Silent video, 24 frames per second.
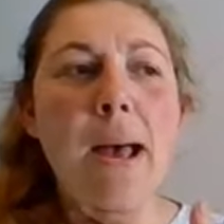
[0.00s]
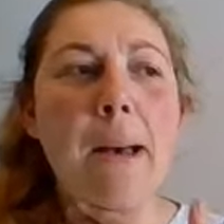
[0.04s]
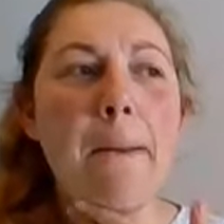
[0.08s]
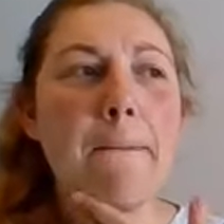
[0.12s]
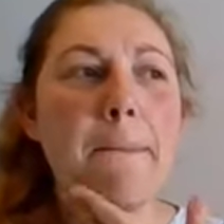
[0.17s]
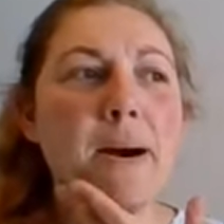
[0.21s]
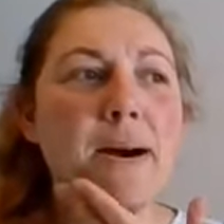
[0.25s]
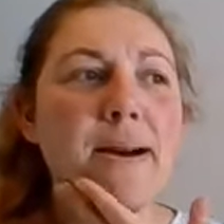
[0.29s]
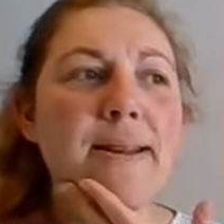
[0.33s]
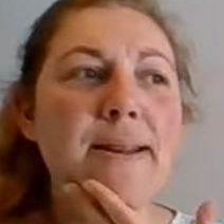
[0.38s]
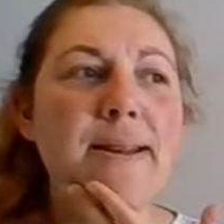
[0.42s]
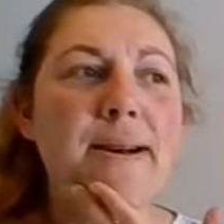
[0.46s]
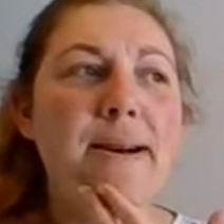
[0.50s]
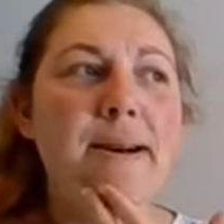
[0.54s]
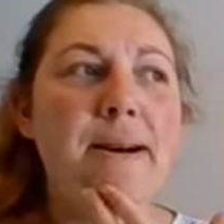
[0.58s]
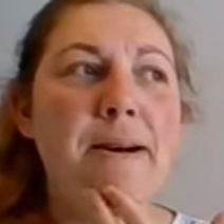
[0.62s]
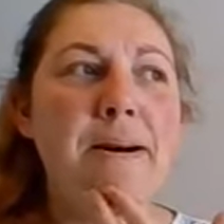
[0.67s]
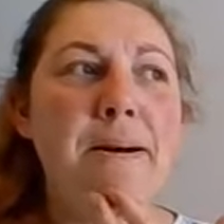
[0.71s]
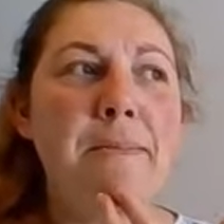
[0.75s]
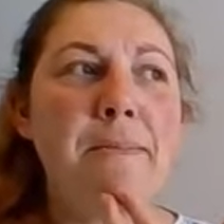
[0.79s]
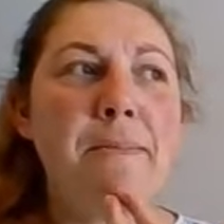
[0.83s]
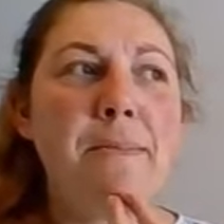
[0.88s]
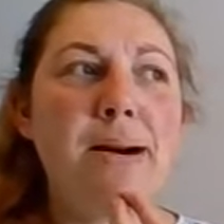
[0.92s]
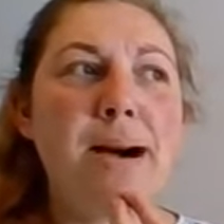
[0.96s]
But
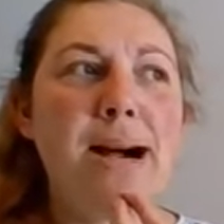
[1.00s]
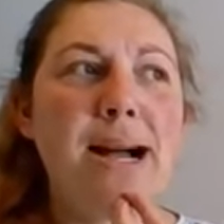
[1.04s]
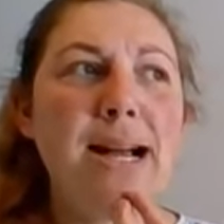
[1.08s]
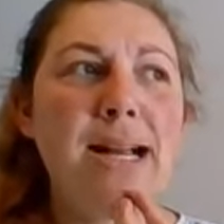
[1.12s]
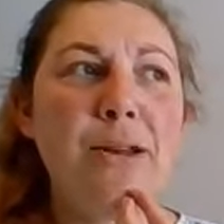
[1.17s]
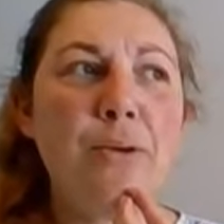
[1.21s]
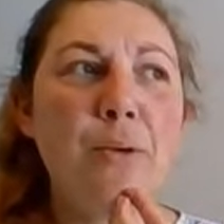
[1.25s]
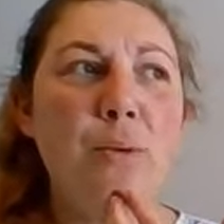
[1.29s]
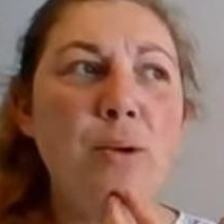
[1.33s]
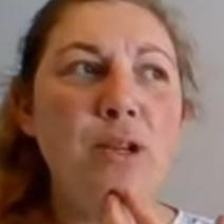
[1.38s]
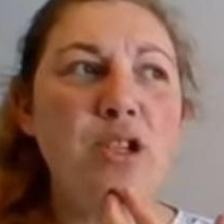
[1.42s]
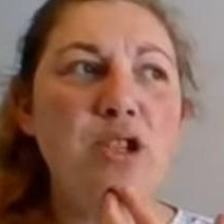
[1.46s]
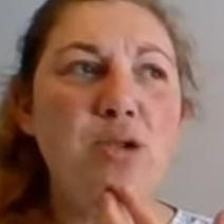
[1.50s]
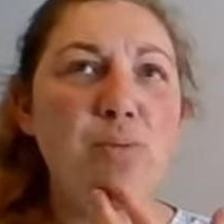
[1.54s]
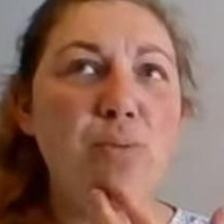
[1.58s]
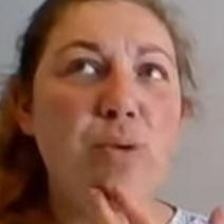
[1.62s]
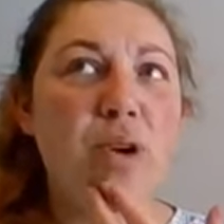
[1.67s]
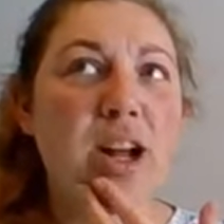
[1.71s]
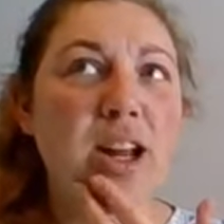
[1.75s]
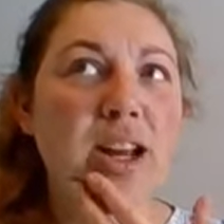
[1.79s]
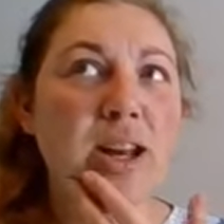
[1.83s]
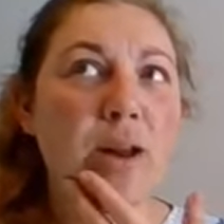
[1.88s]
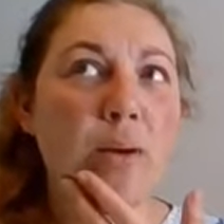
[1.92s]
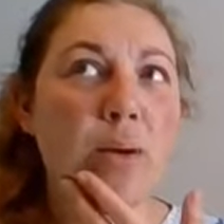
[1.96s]
I know which
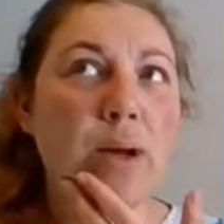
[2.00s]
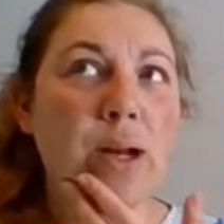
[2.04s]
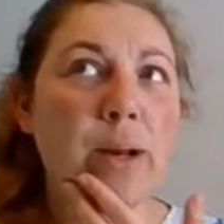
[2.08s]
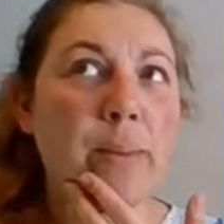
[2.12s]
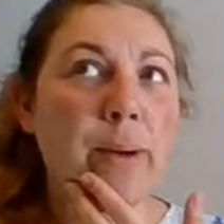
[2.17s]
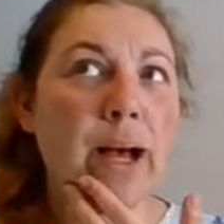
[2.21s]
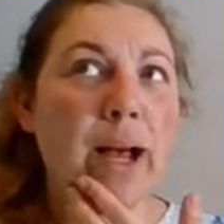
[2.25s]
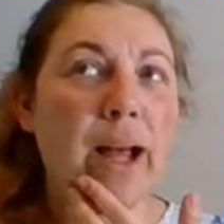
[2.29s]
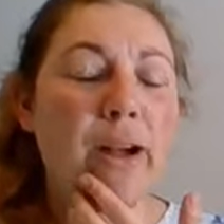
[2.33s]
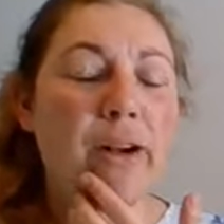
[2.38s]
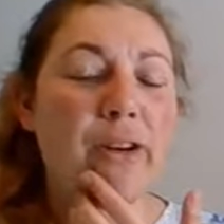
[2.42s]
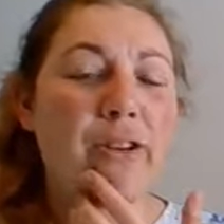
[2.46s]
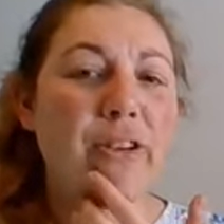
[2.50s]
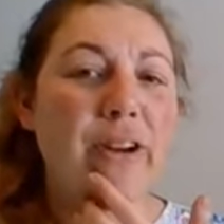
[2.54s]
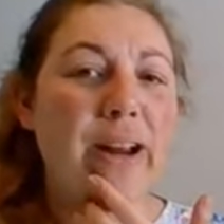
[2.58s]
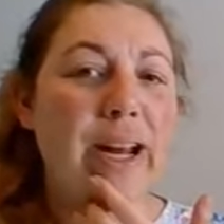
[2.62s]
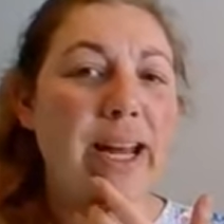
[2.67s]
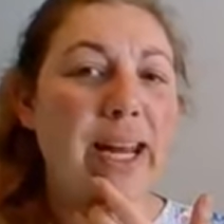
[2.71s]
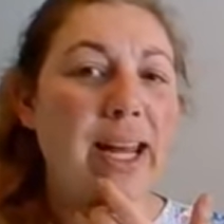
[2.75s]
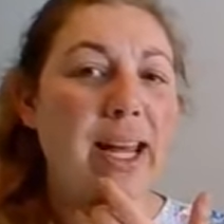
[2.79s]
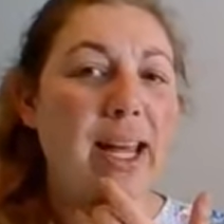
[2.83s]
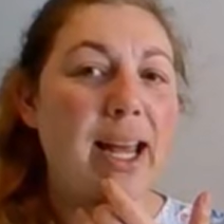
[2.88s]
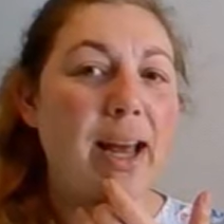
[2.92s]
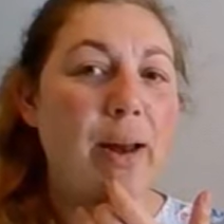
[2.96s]
brand I want to buy
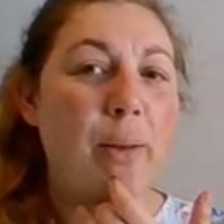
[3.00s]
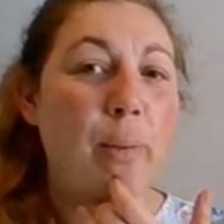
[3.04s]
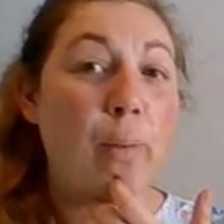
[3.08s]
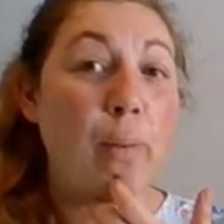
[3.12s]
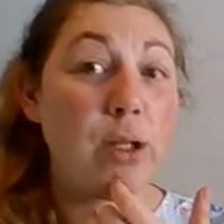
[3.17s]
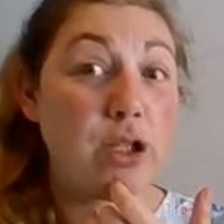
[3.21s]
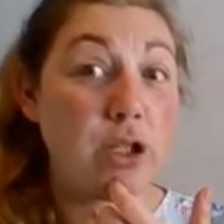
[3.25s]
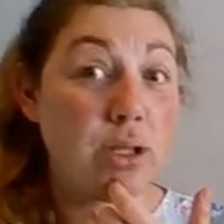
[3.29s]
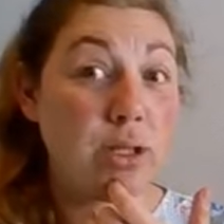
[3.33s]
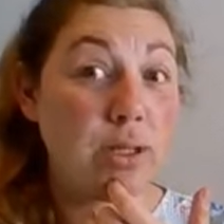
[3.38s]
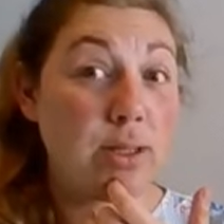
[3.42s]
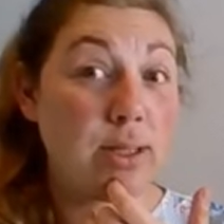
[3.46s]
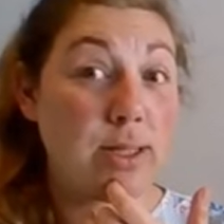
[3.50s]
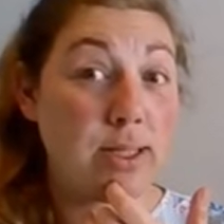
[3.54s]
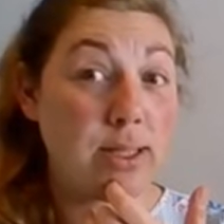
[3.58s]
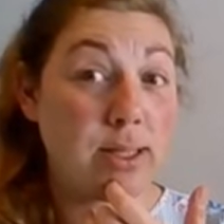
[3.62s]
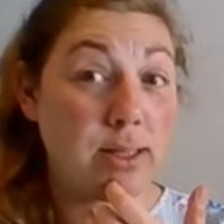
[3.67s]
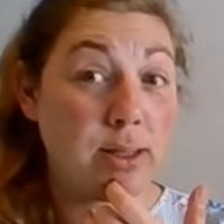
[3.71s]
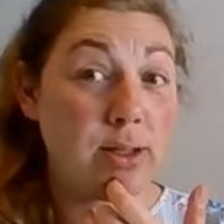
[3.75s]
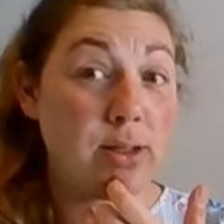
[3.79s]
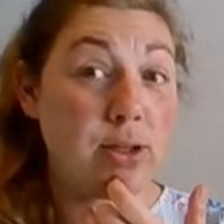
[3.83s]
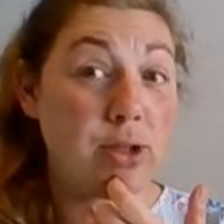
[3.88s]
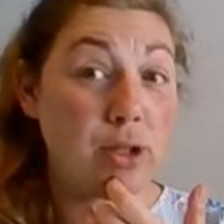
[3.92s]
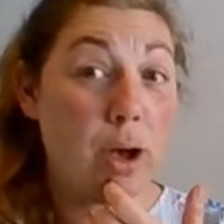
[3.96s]
already and which
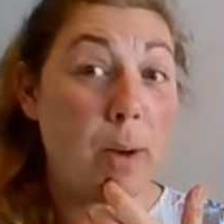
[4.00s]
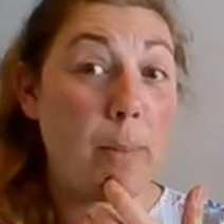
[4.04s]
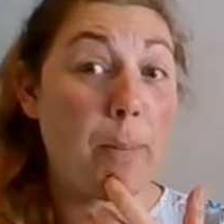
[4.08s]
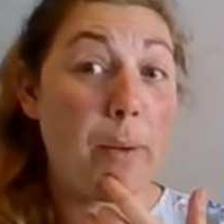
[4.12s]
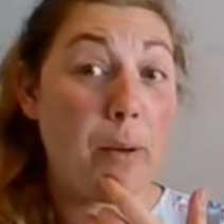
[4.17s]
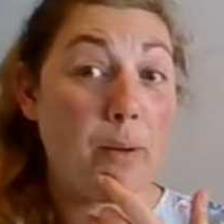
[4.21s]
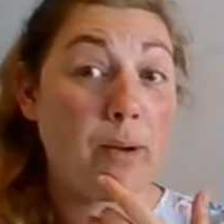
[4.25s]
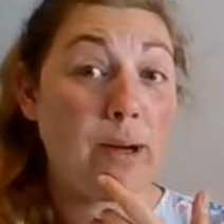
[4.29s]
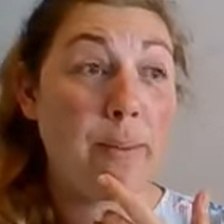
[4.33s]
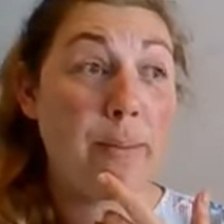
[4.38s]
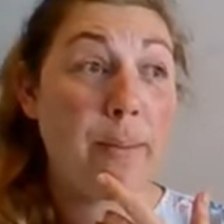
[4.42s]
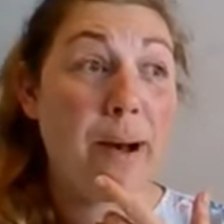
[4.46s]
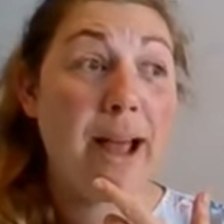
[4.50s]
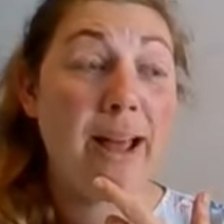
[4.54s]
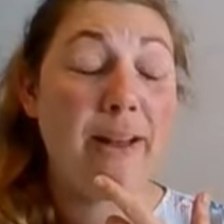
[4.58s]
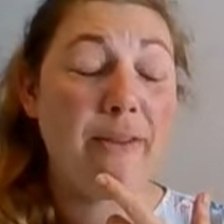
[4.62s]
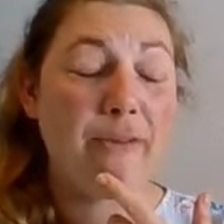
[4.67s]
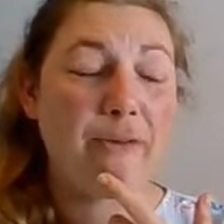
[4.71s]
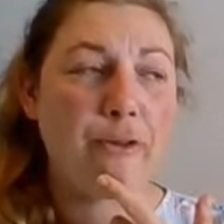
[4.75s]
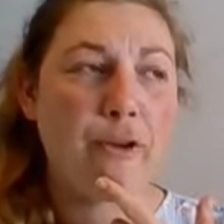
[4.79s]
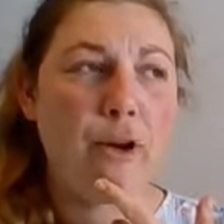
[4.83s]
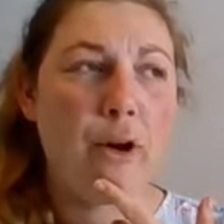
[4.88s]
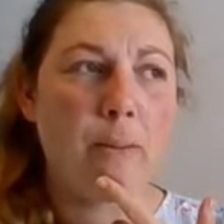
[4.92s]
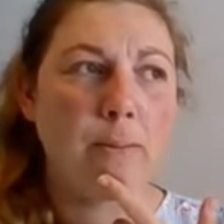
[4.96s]
shop I want to buy it
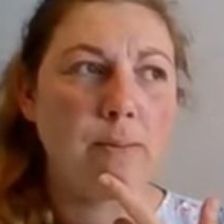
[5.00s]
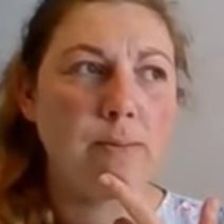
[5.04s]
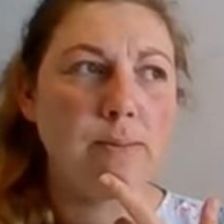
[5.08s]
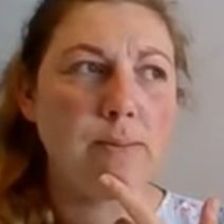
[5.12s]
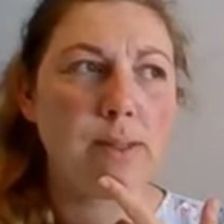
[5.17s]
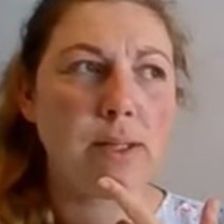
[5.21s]
from.